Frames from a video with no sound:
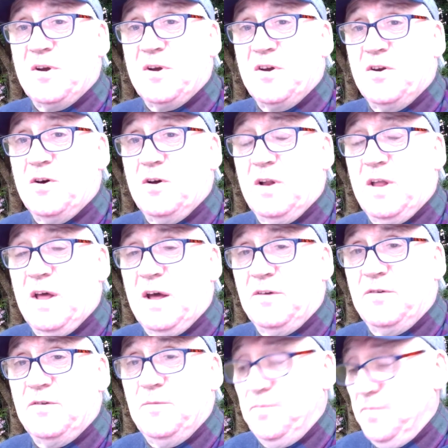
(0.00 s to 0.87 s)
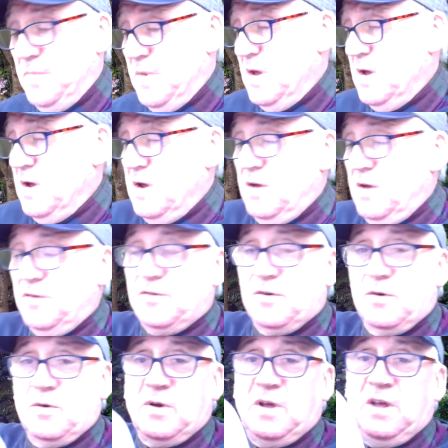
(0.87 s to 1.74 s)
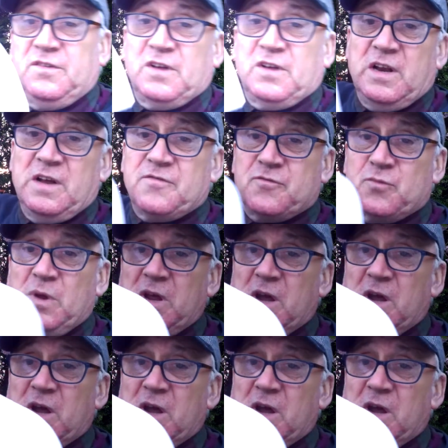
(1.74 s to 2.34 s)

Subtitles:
and all that. So he's a left-wing